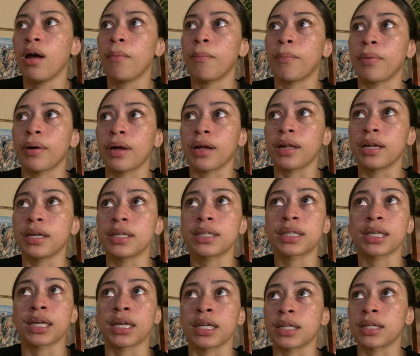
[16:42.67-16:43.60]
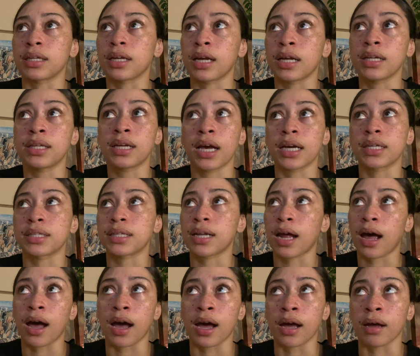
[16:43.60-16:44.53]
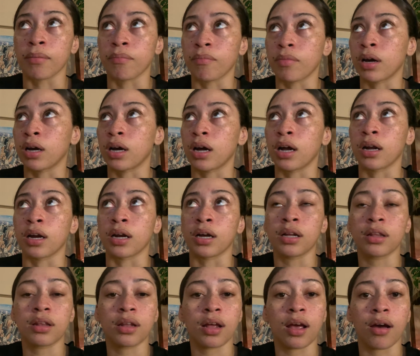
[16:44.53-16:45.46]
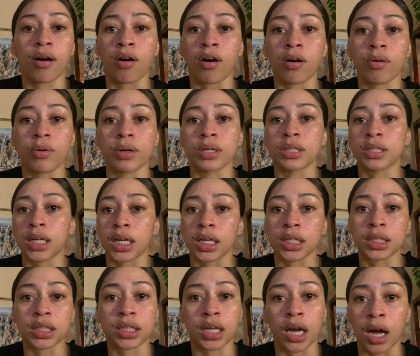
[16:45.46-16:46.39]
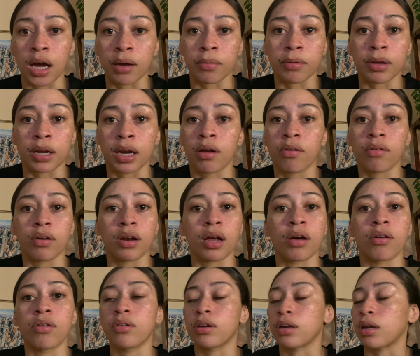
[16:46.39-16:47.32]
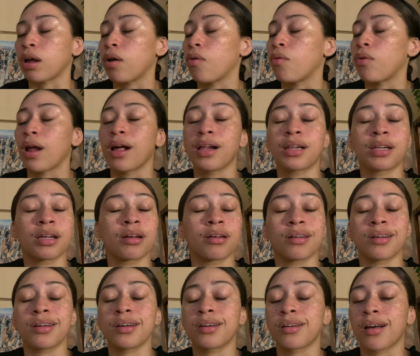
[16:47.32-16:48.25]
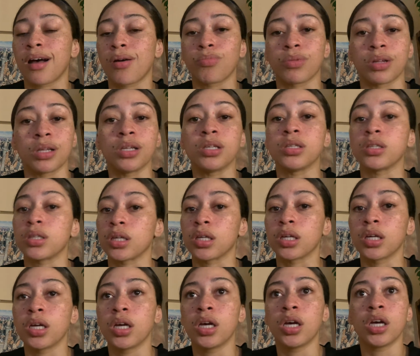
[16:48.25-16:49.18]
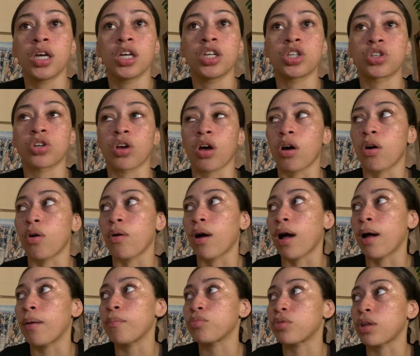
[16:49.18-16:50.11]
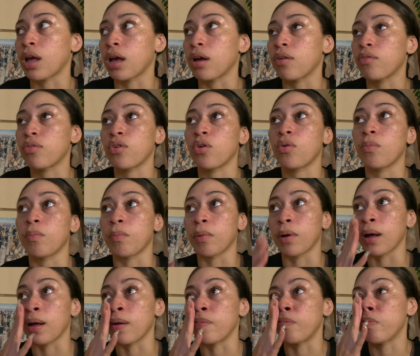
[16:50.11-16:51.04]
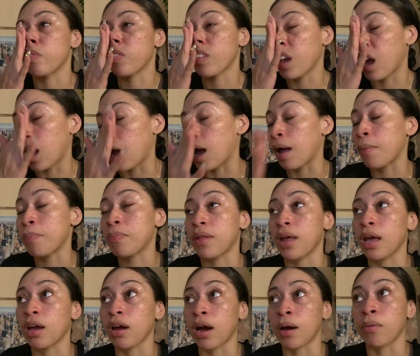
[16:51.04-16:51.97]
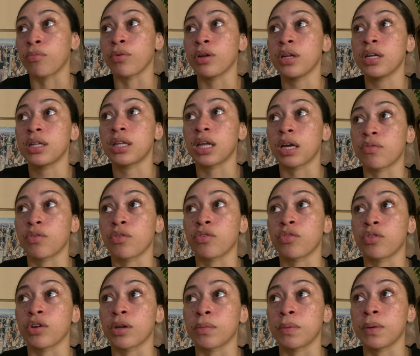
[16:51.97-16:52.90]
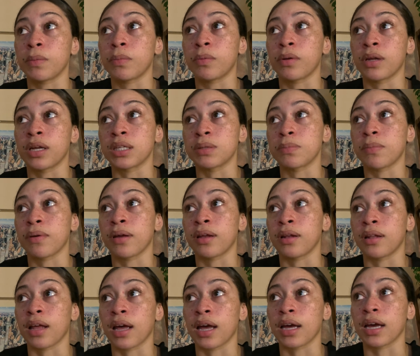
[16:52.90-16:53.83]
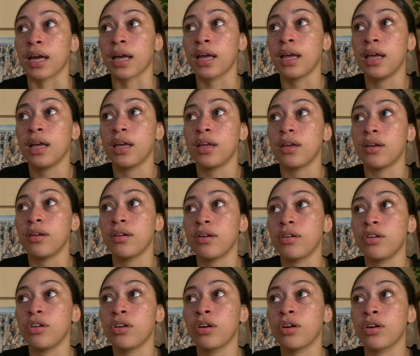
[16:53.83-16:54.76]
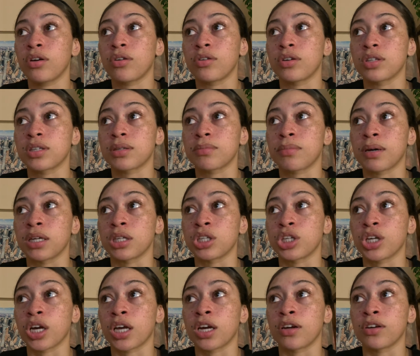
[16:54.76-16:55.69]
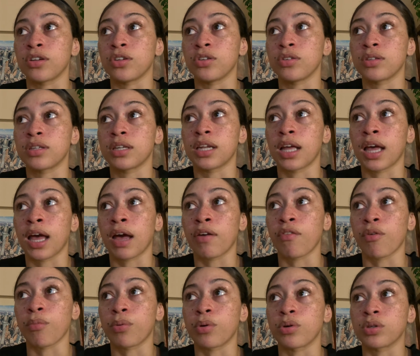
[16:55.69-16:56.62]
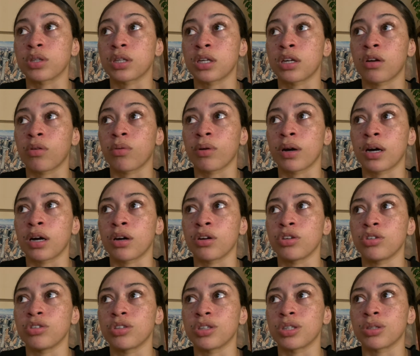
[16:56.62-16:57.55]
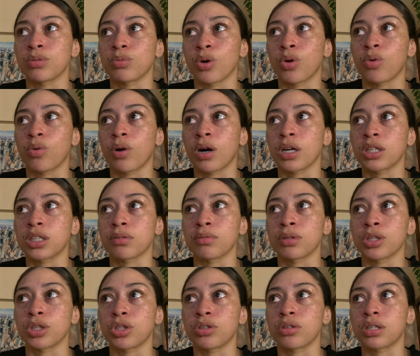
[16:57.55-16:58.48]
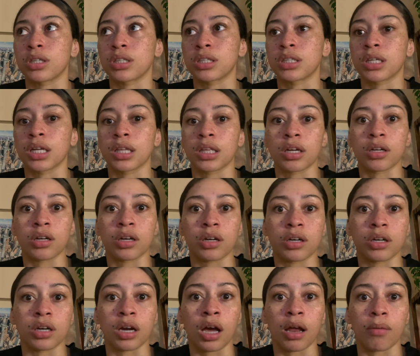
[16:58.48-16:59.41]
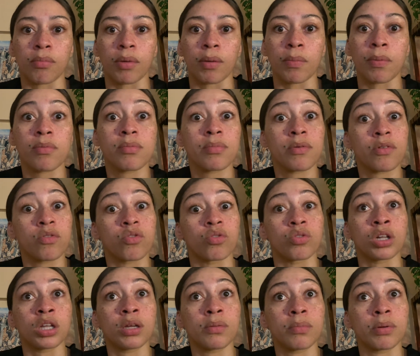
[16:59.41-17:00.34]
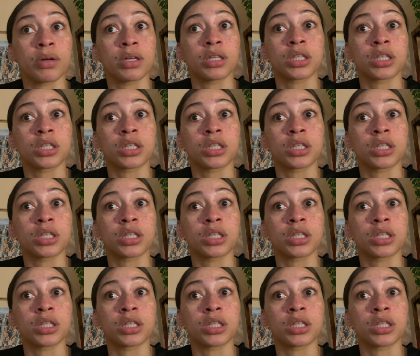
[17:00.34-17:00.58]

but listen, it takes time. A good thing always takes time. And don't no don't nothing good come easy. So I'm thankful, but I'm thank I'm really thankful for the people that's been like you know, you can go on somebody's channel and you see they haven't posted in a while, you just won't watch them because you just think that they're done. But people have really been